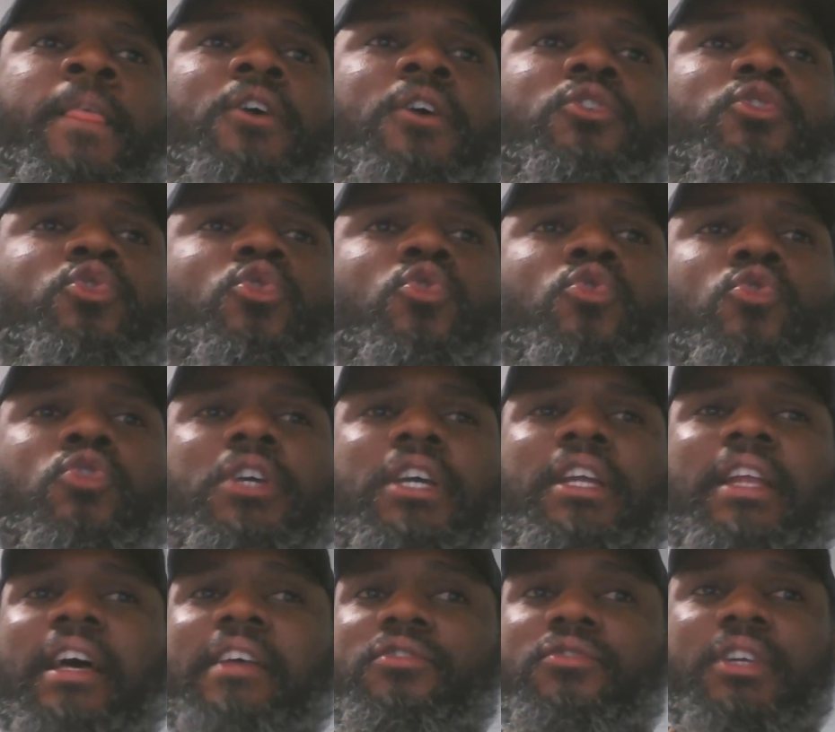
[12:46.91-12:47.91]
So it
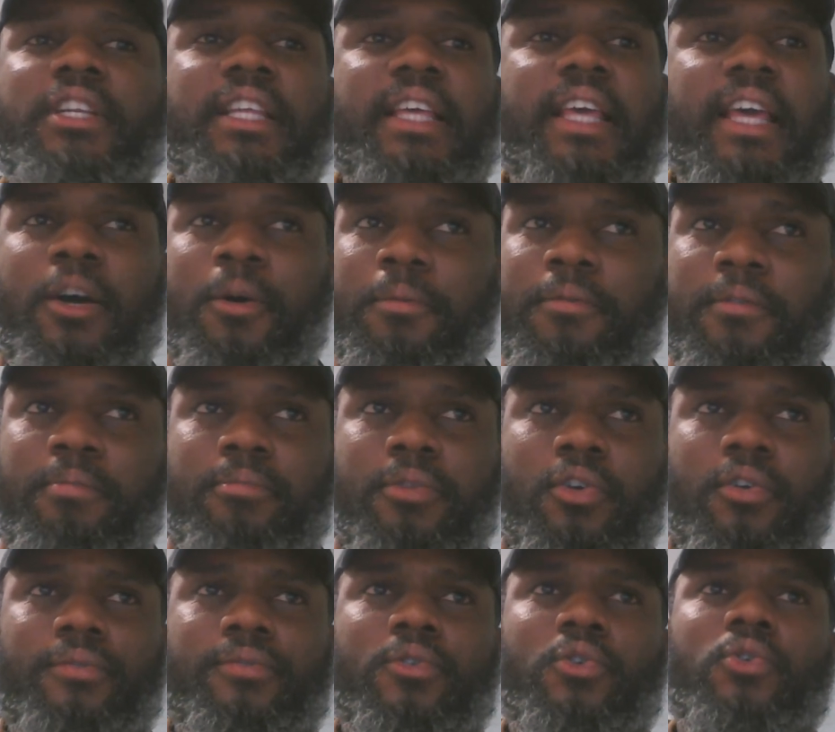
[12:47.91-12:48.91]
has really helped me,
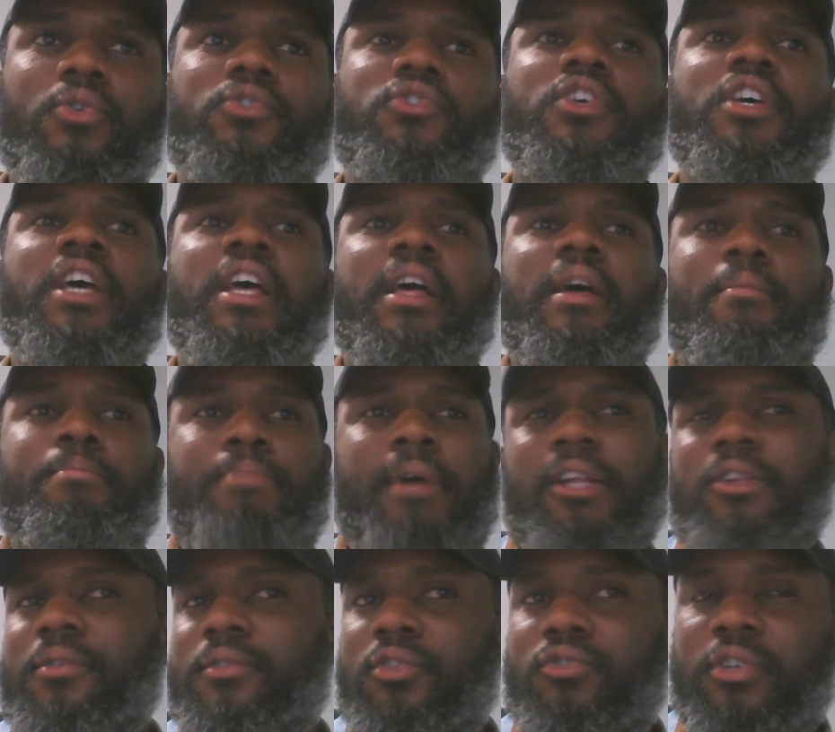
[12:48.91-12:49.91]
of course. Part
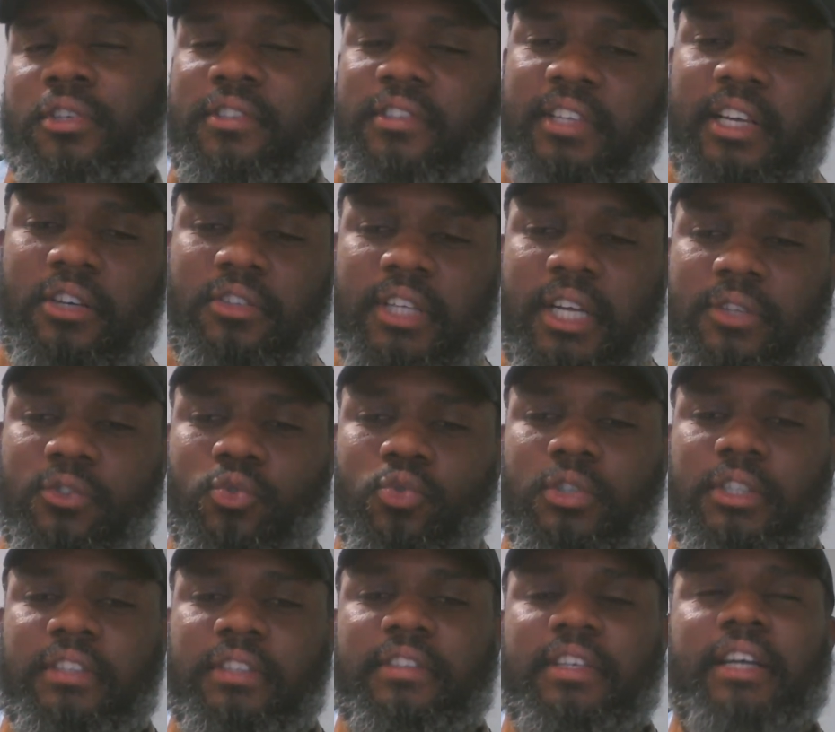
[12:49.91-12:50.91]
of the reasons I undertook
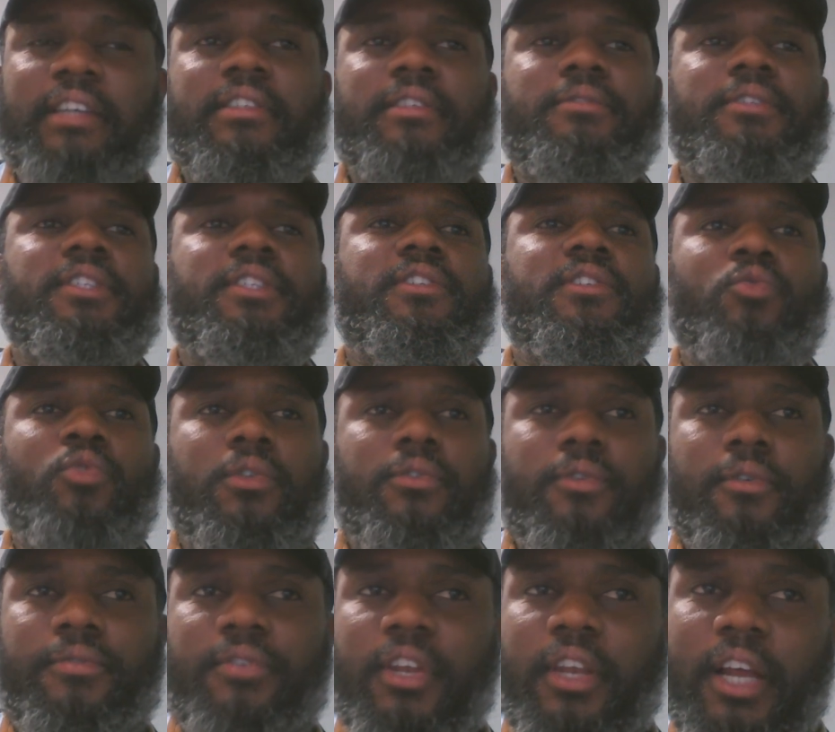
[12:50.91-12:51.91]
this activity was
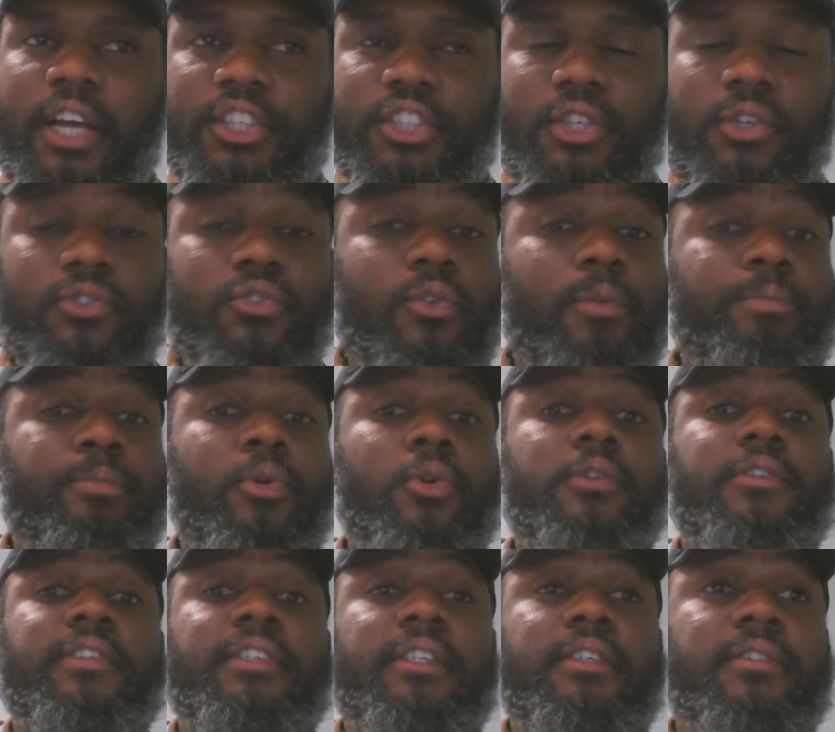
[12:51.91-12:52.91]
for financial support,
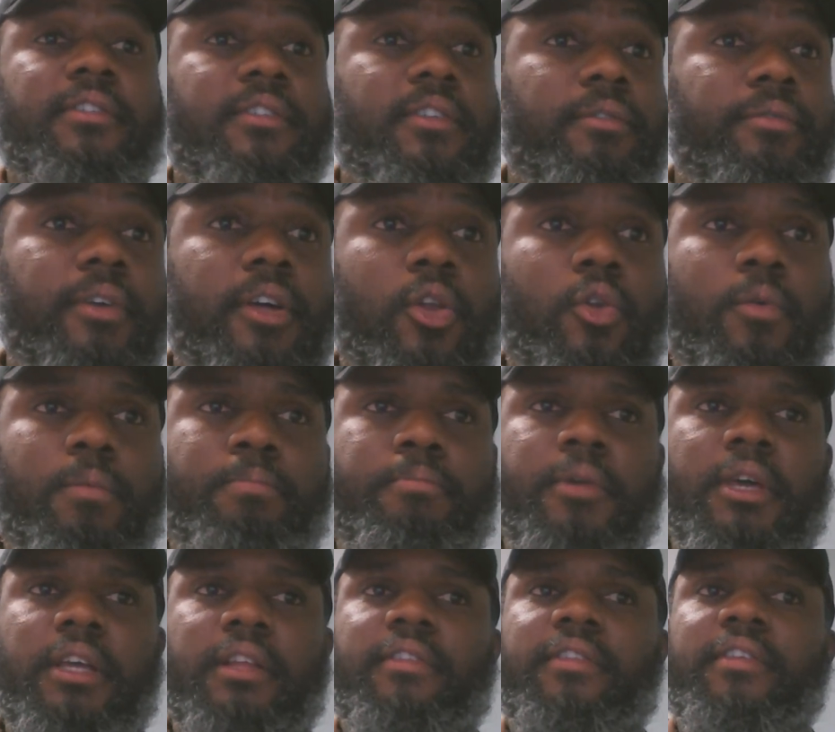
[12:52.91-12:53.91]
skills
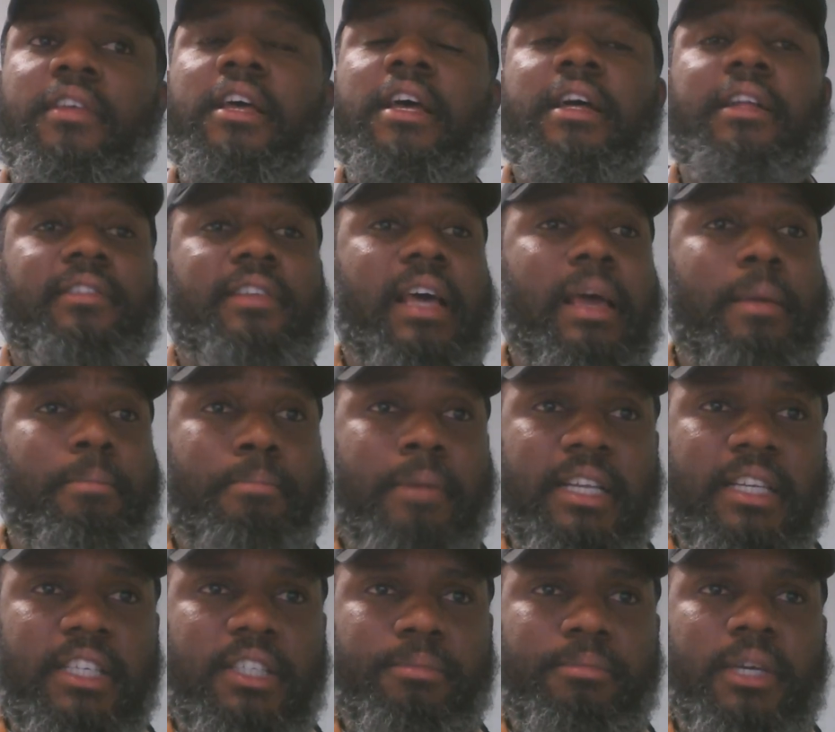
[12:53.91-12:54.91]
development, time
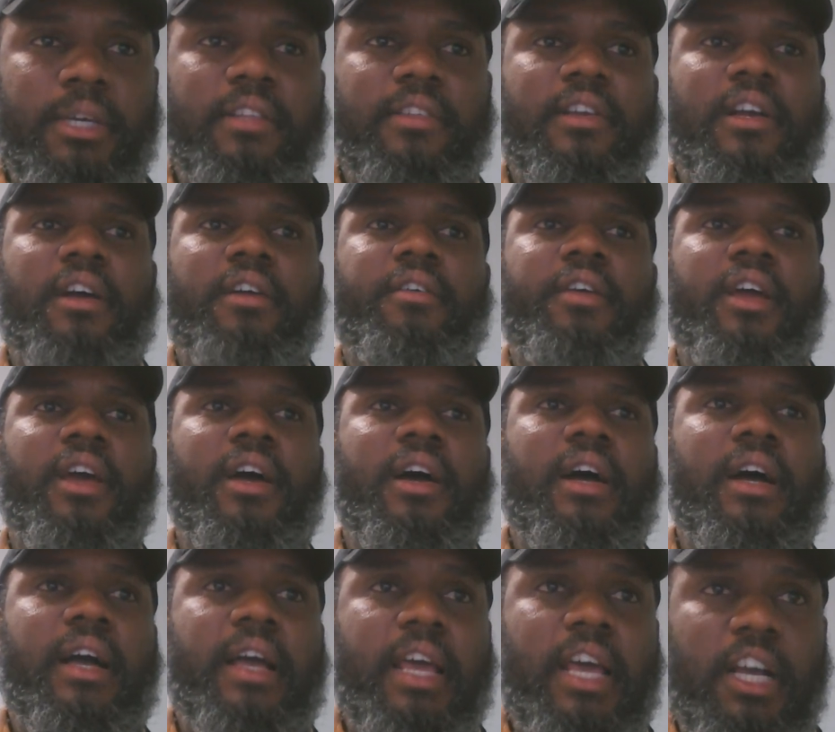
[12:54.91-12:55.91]
management,
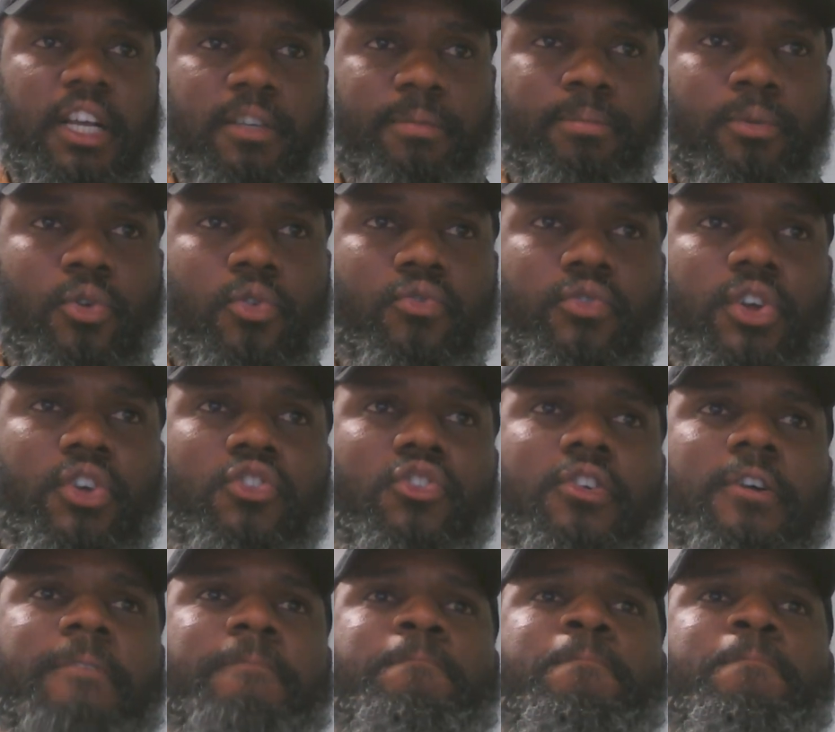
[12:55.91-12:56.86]
career exploration.